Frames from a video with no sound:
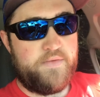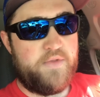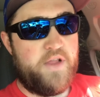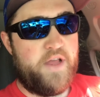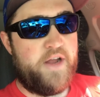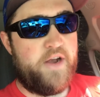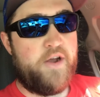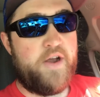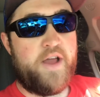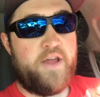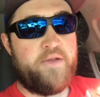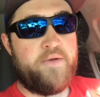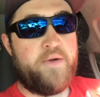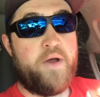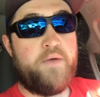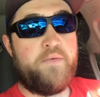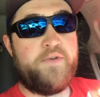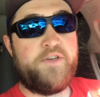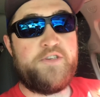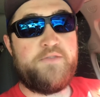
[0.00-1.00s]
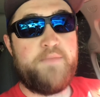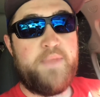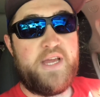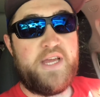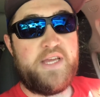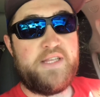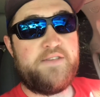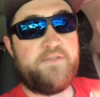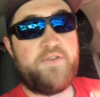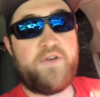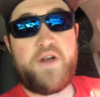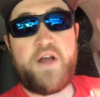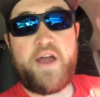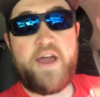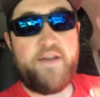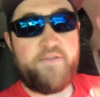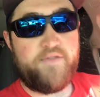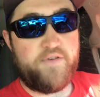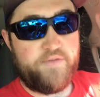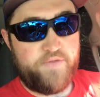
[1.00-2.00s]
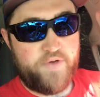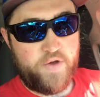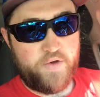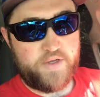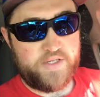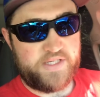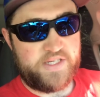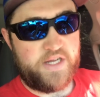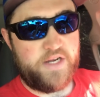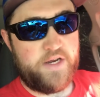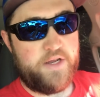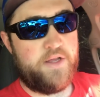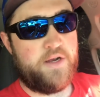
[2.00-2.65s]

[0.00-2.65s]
later down the road, which means if you're not having to focus on it,